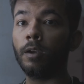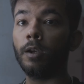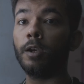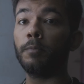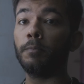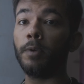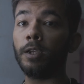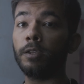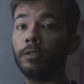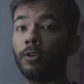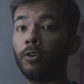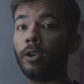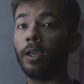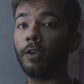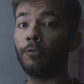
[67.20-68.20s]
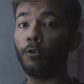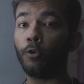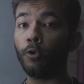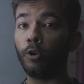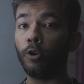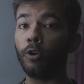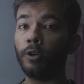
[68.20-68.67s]
It makes your life a
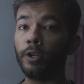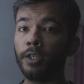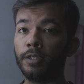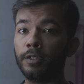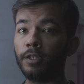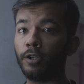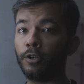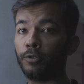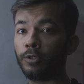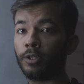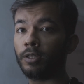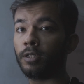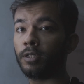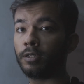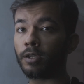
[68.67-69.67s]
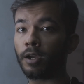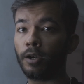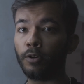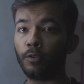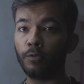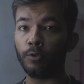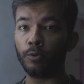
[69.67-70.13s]
whole lot easier using this kind
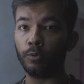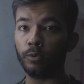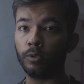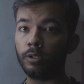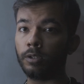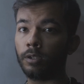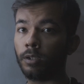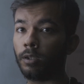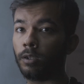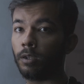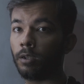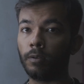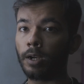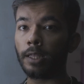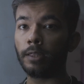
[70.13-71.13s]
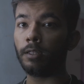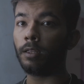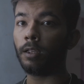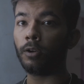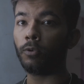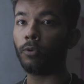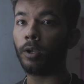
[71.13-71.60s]
of tools rather
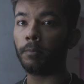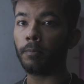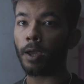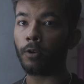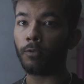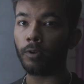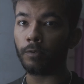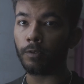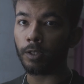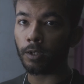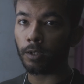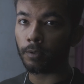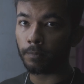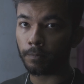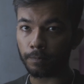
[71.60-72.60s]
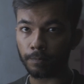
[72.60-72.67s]
than going manual with it.